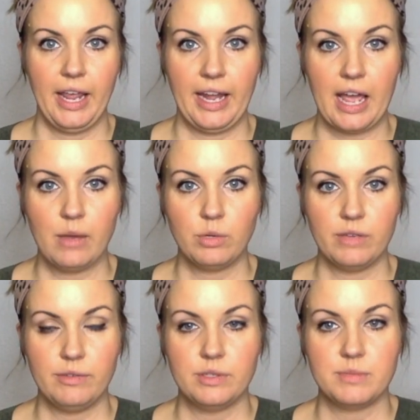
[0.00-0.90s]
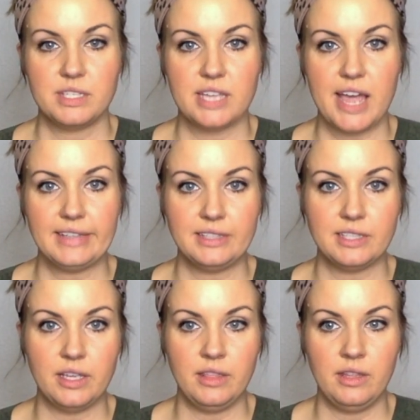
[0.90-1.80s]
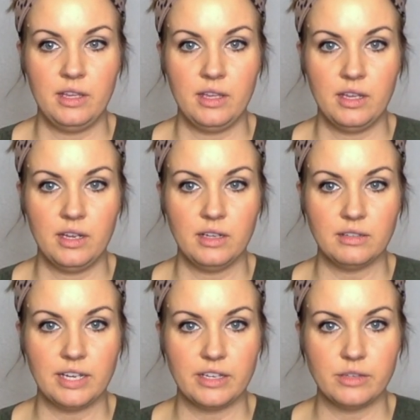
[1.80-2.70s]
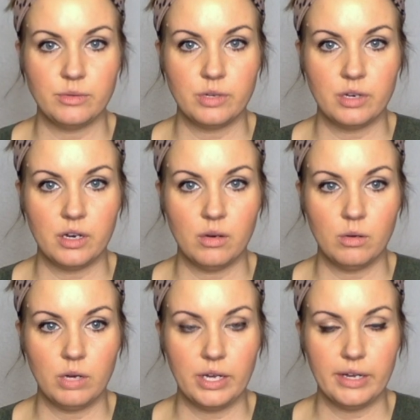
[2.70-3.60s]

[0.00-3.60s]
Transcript: and I will give you some stats, and then let you go